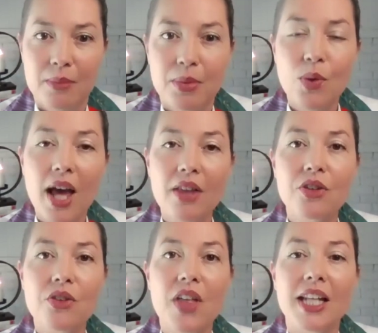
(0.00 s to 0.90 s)
but
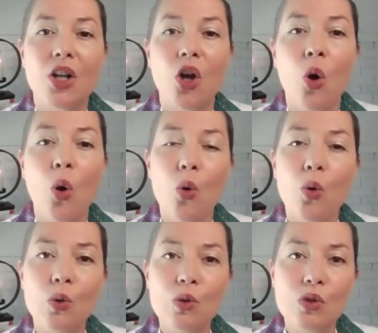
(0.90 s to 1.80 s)
rather that it
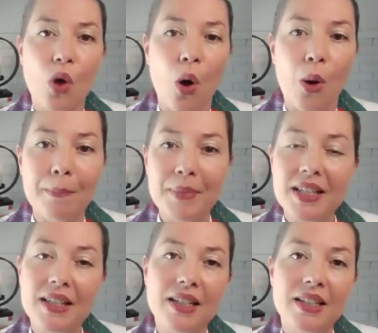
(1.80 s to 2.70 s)
holds all
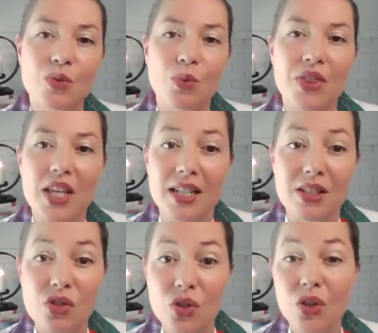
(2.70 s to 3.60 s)
beings within
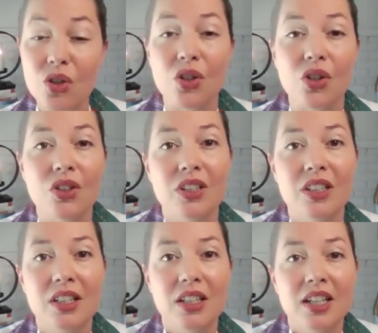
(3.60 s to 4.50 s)
its circle
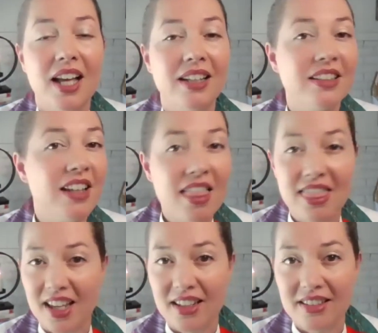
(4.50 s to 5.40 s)
and
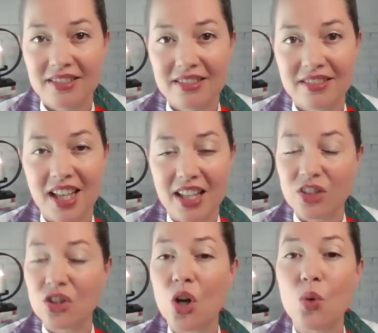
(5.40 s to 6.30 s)
nothing
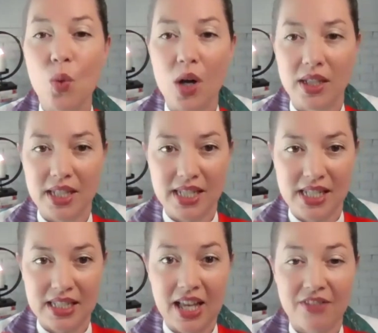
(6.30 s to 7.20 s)
and no one
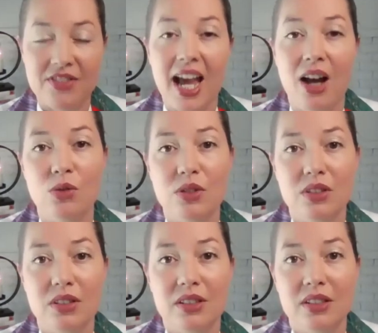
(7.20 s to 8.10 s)
is left out.
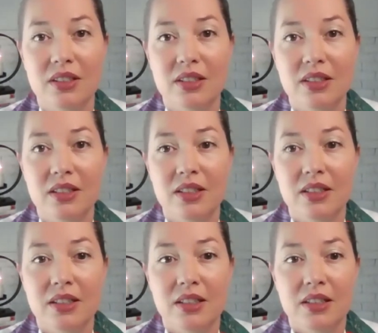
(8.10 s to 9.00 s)

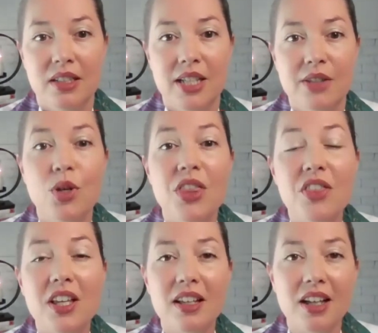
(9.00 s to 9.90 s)
If we
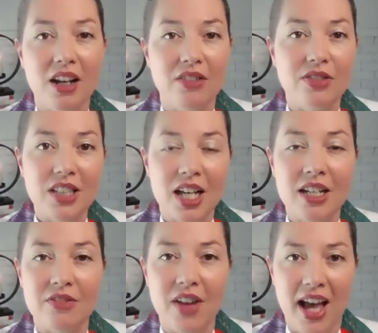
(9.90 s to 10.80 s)
think of
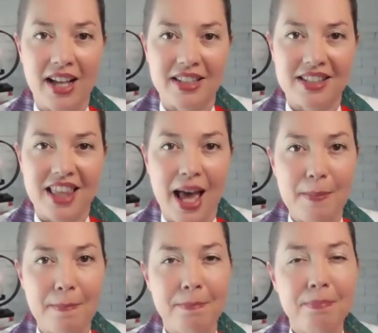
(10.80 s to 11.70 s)
love as that
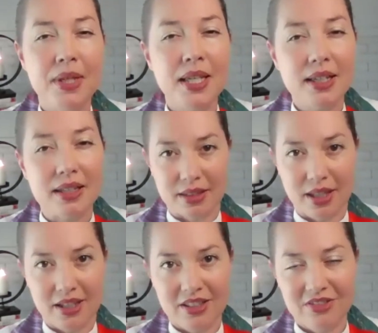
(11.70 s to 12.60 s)
big
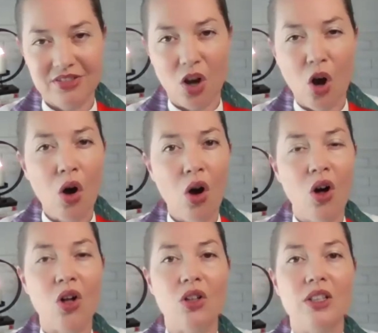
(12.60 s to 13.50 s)
love,
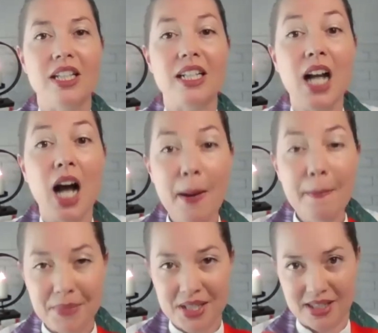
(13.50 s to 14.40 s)
all
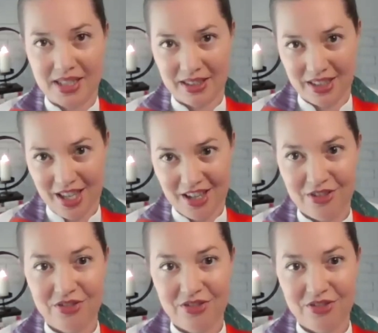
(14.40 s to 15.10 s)
encompassing love,